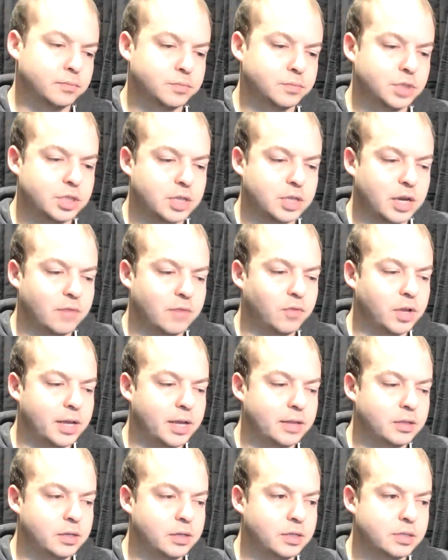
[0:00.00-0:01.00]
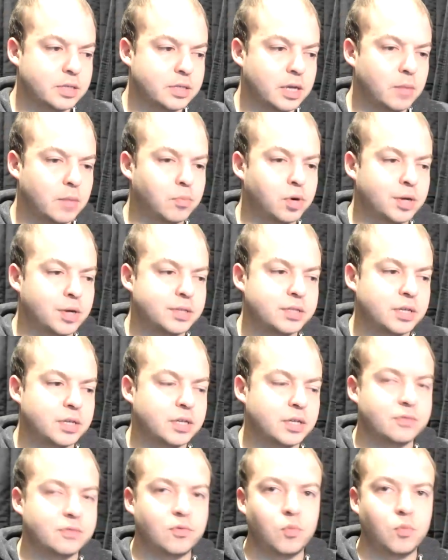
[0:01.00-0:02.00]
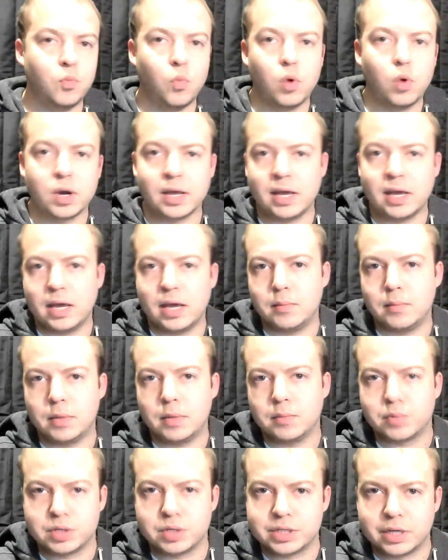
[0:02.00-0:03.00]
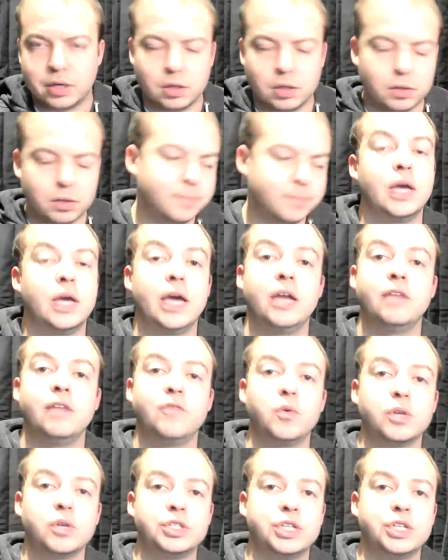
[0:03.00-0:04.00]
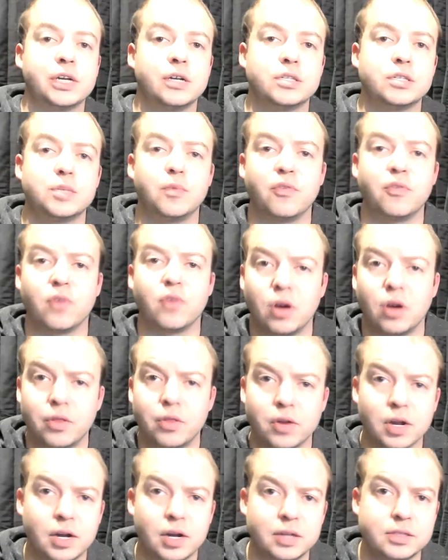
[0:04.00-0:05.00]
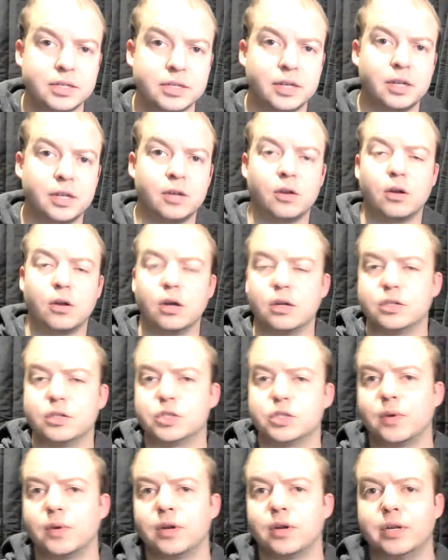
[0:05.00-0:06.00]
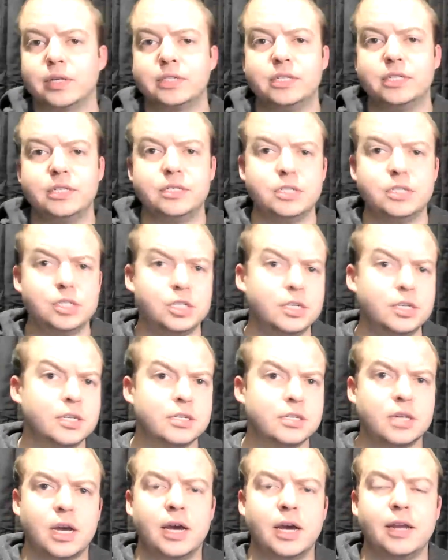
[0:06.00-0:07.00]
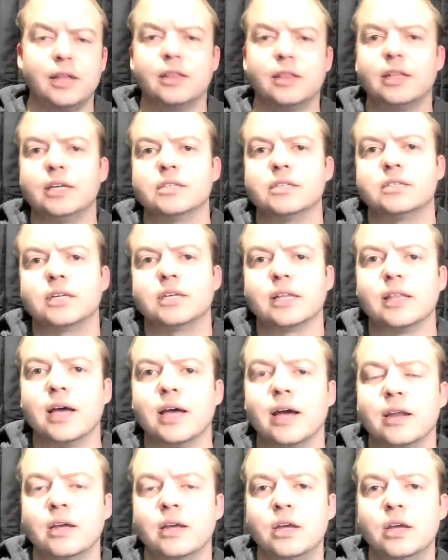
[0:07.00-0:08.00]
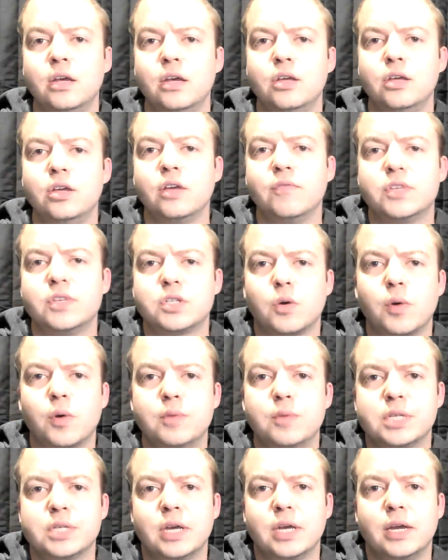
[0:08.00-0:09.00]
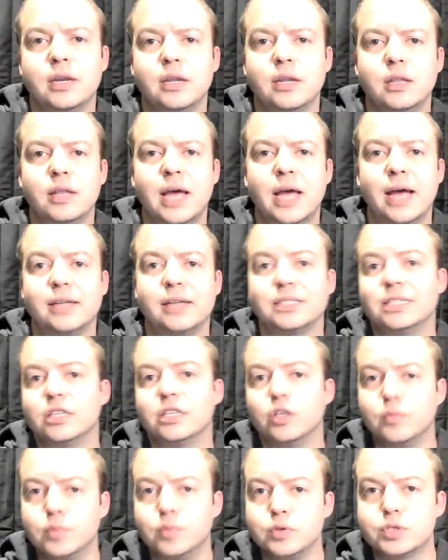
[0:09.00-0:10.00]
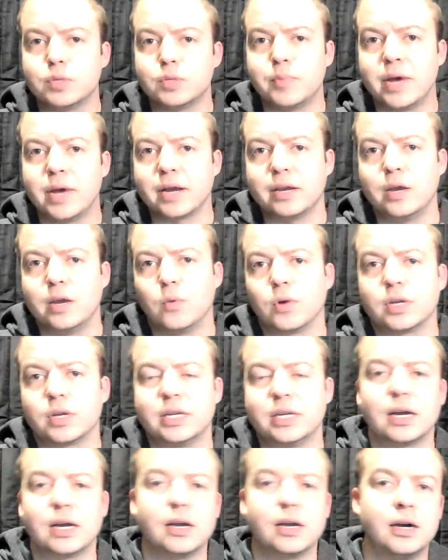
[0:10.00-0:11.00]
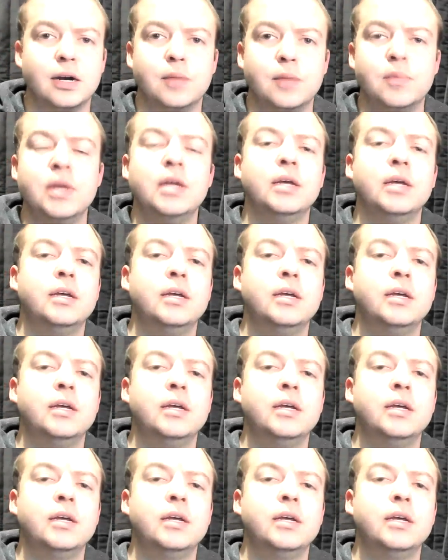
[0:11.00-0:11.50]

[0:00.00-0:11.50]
Just kind of look at the design process from one game in particular. And if you want to check out some of our other content surrounding TCG design and things like that, you can visit our website at theboosterpacknetwork.com.